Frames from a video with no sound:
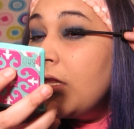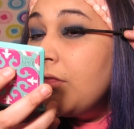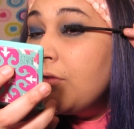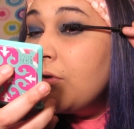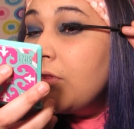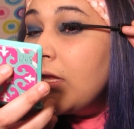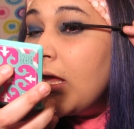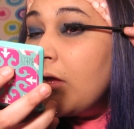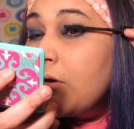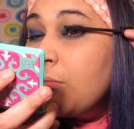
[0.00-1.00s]
it through the
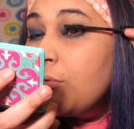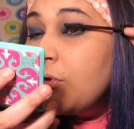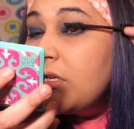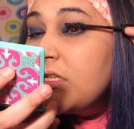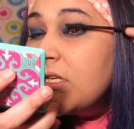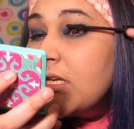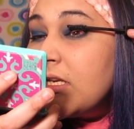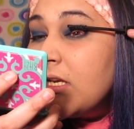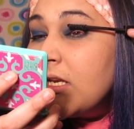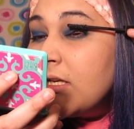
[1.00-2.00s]
outer portion, get
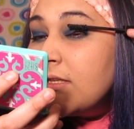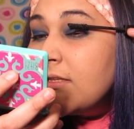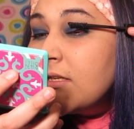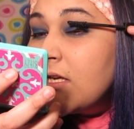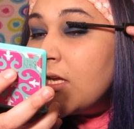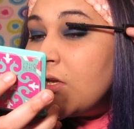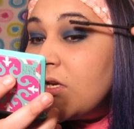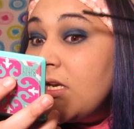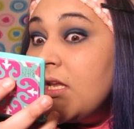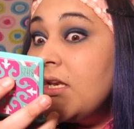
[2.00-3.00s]
it nice and
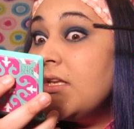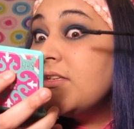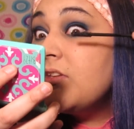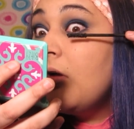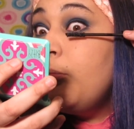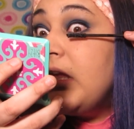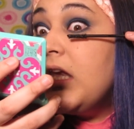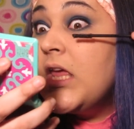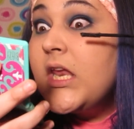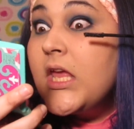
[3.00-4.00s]
coated, and then start
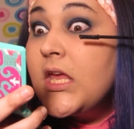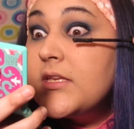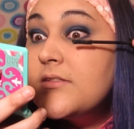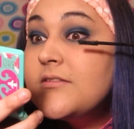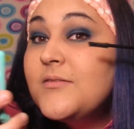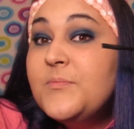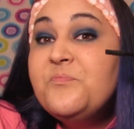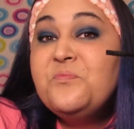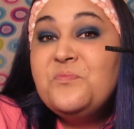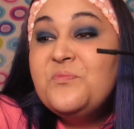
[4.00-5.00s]
beating that ass.
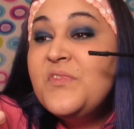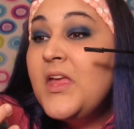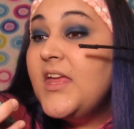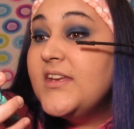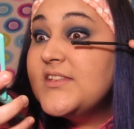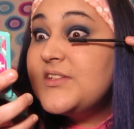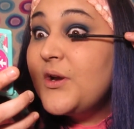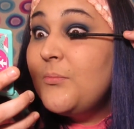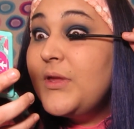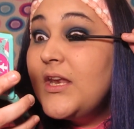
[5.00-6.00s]
And then
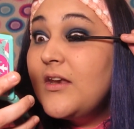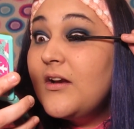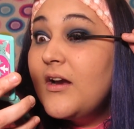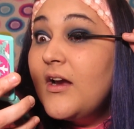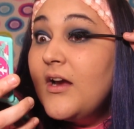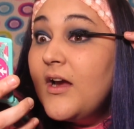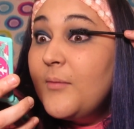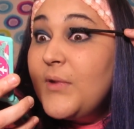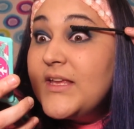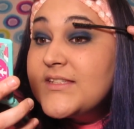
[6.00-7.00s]
start beating our
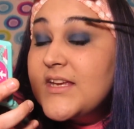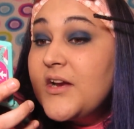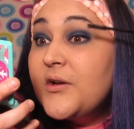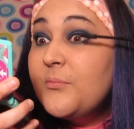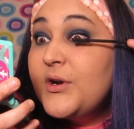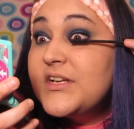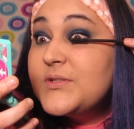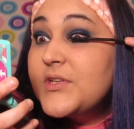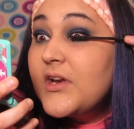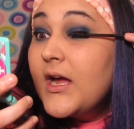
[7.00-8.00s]
mascara
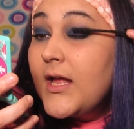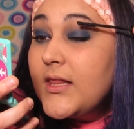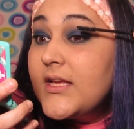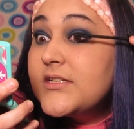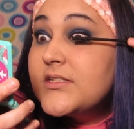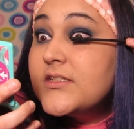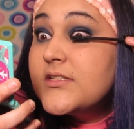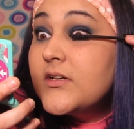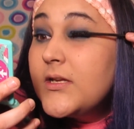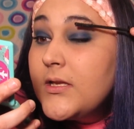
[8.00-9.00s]
brush with our eyelashes.
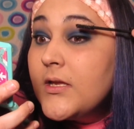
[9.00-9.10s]
So,